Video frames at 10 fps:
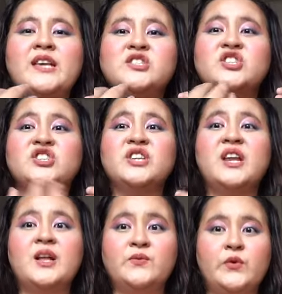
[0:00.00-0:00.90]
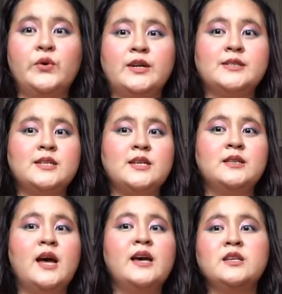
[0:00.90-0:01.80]
a certain advocacy
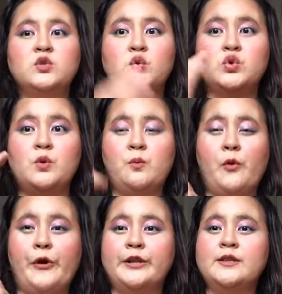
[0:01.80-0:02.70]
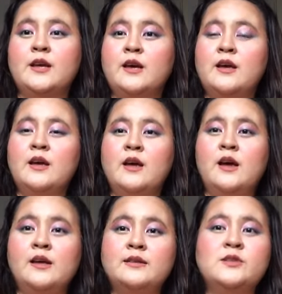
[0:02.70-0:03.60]
na isusupport,
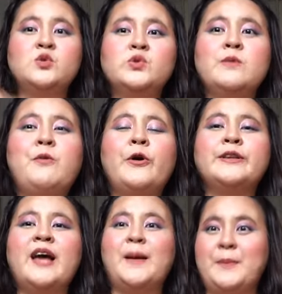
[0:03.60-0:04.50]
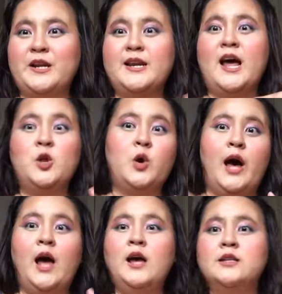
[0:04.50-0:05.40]
nasusuportahan, pag nanalo ka,
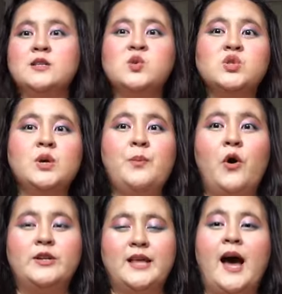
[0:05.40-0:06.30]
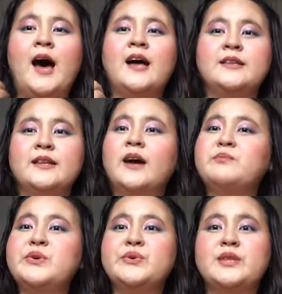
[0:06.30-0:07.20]
nasusuportahan
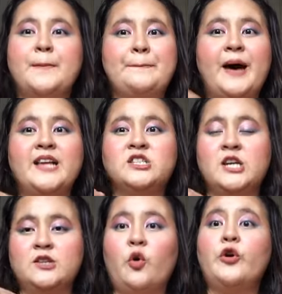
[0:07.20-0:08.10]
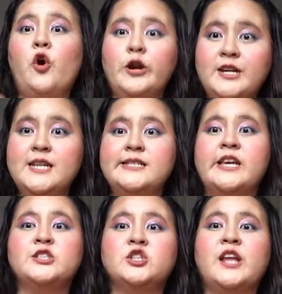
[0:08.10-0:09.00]
ng pageant or
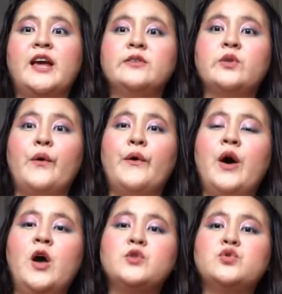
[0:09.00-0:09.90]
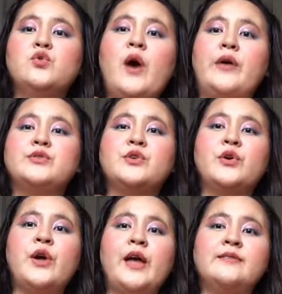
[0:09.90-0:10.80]
organization na ito throughout
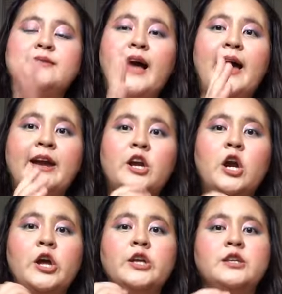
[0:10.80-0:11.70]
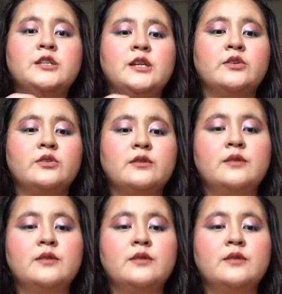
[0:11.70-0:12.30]
your entire year.